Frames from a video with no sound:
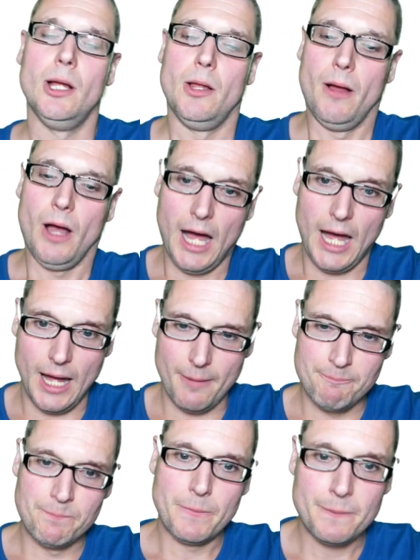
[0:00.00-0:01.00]
Um,
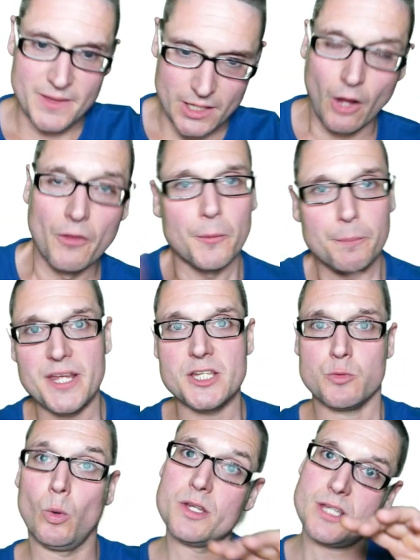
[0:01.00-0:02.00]
the other piece
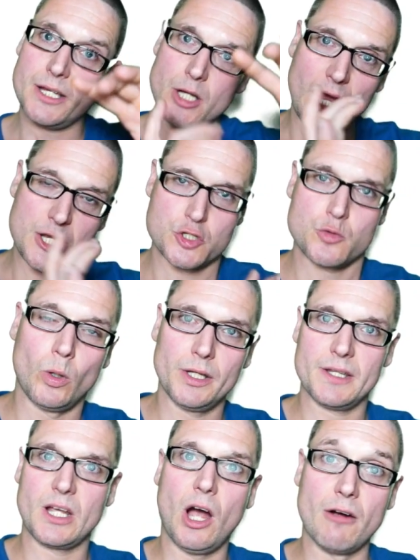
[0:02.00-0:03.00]
was I, I just wanted to
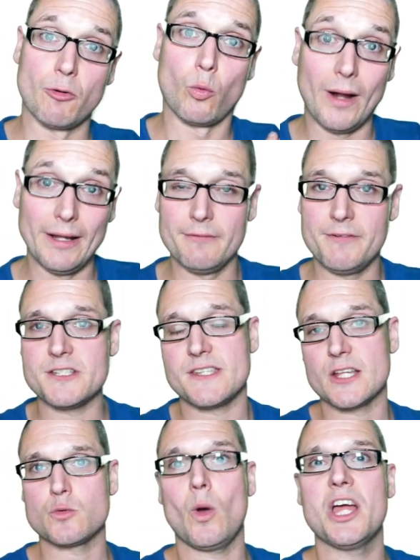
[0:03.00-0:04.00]
cover relevance. That's
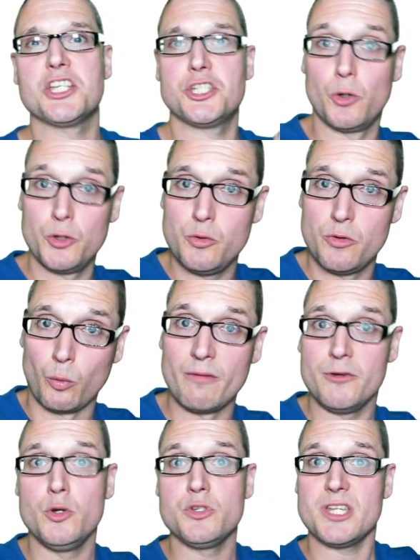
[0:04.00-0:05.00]
why I showed you the
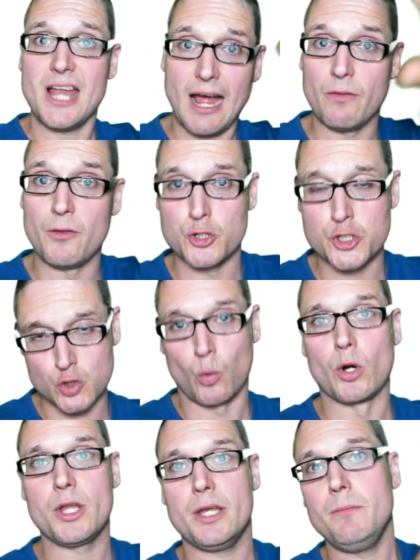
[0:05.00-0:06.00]
reviews and how they're
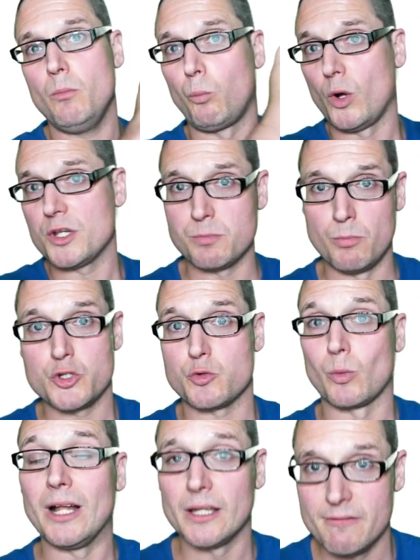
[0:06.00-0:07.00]
sorted, what's most
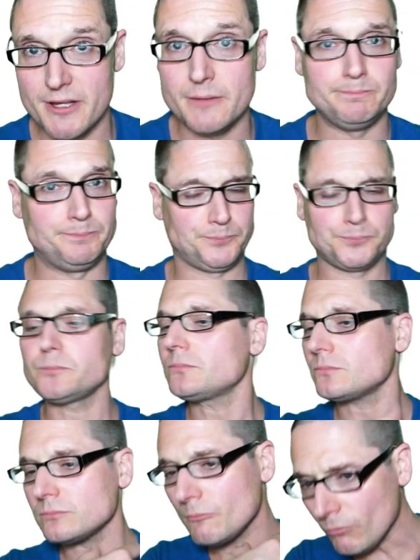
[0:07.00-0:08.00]
relevant.
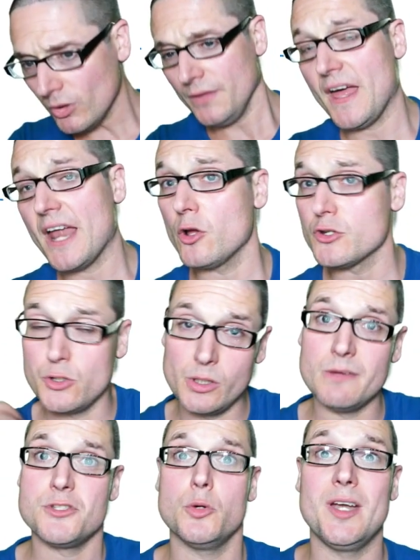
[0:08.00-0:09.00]
That also gives
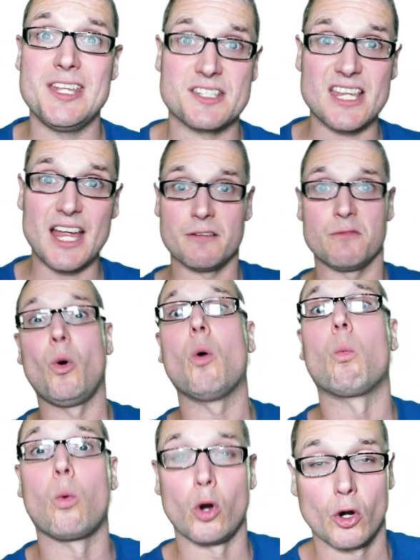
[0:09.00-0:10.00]
you an insight of what
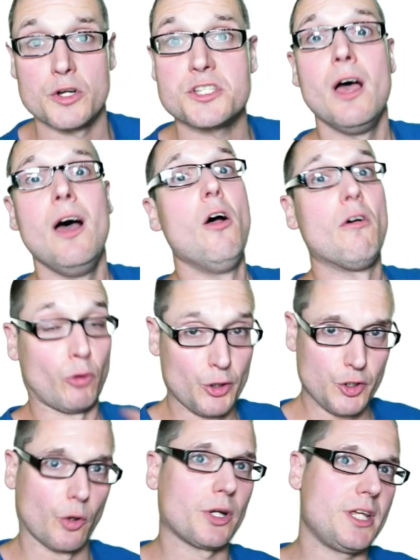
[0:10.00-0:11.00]
words for
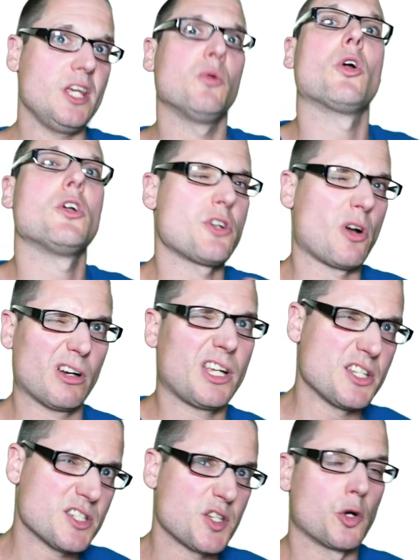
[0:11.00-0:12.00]
your keywords are
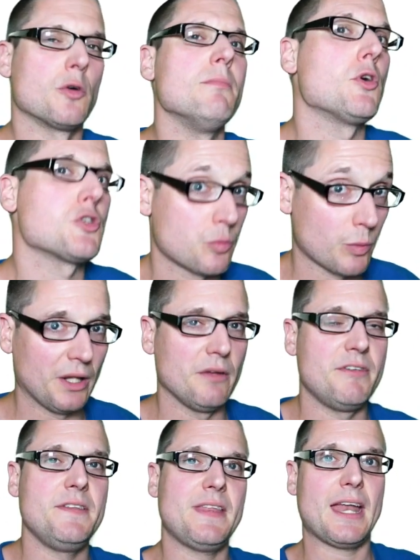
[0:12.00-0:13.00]
considered most relevant.
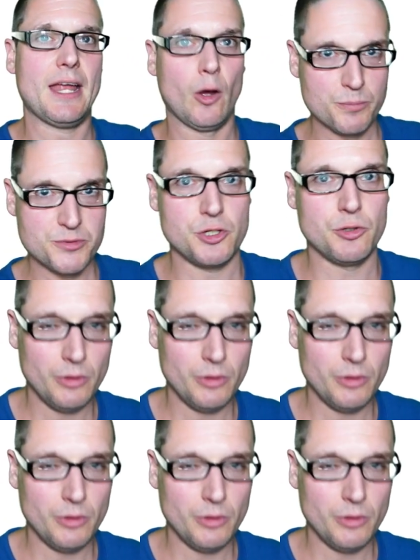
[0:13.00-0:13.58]
That helps you